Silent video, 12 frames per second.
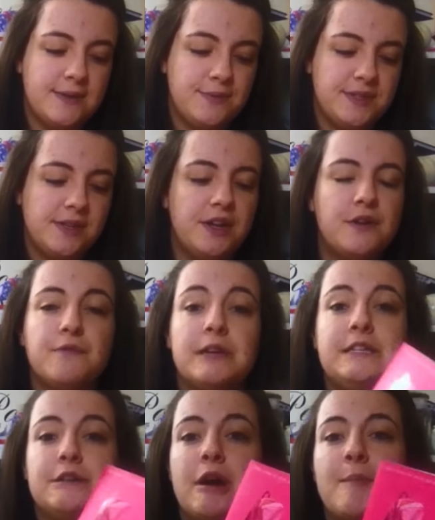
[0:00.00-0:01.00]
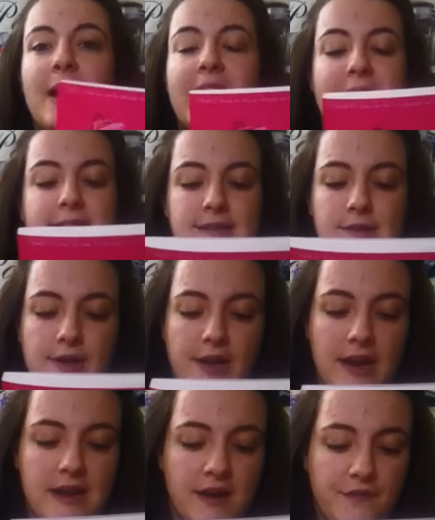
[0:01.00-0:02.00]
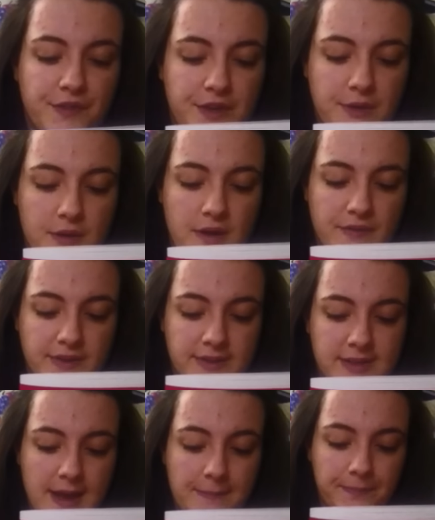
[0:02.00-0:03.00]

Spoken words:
so they wanted to kind of redo her back catalogue, and I love the new covers.